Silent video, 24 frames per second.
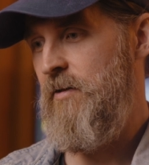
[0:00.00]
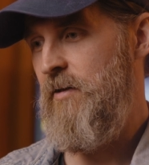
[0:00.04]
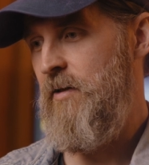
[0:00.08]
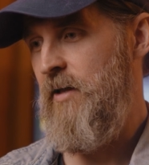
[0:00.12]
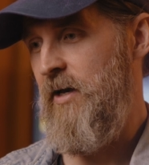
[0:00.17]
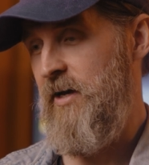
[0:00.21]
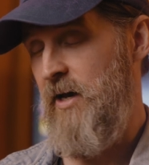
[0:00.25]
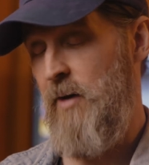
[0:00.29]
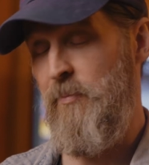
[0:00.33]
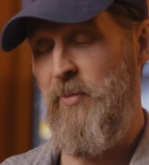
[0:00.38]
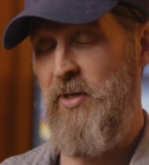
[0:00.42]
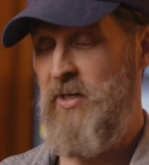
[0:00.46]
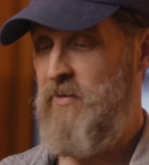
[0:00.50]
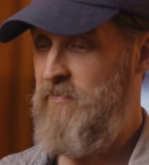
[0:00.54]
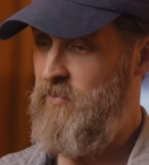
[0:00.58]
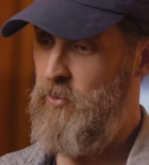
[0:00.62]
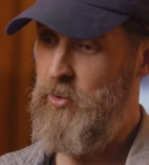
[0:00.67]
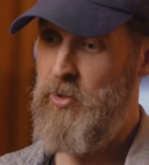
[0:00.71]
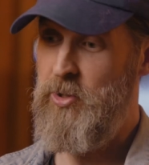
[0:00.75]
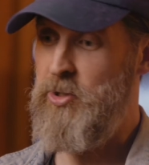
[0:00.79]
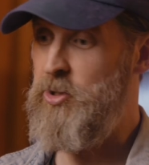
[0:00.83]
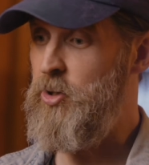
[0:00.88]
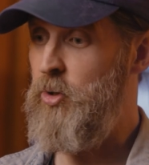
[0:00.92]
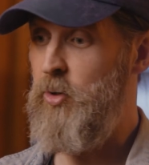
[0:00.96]
like, I mean, if
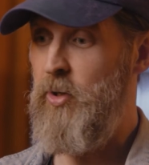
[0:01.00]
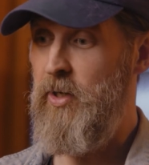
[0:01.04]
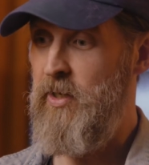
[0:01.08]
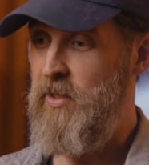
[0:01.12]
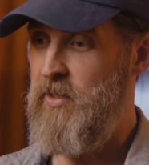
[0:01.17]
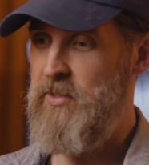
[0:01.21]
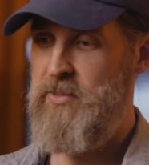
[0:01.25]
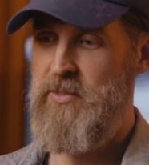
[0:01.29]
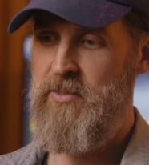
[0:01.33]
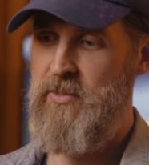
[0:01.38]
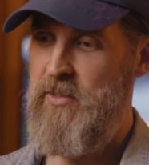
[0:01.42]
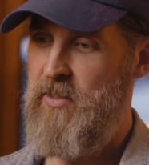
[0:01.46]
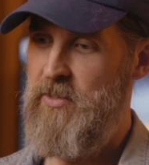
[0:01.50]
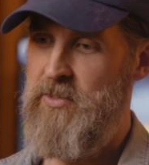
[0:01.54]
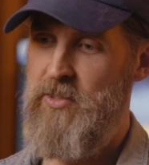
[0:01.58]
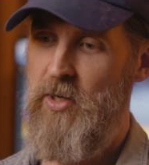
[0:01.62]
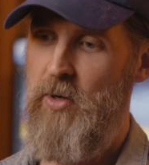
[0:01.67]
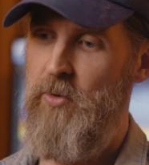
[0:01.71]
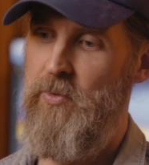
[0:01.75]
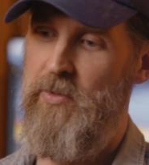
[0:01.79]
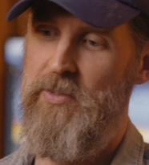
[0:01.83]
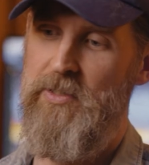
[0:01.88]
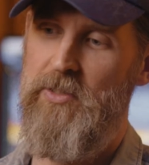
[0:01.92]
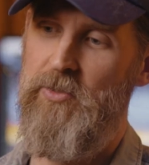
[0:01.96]
you can do it, it's
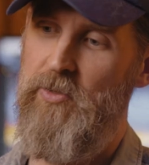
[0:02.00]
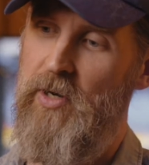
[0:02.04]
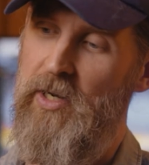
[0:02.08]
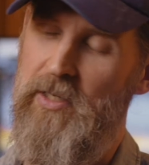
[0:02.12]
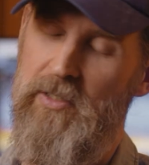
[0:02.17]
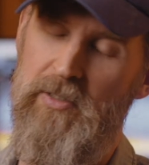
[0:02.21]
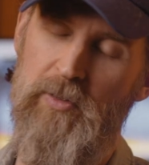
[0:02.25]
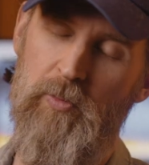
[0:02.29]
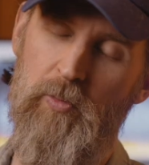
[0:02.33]
always great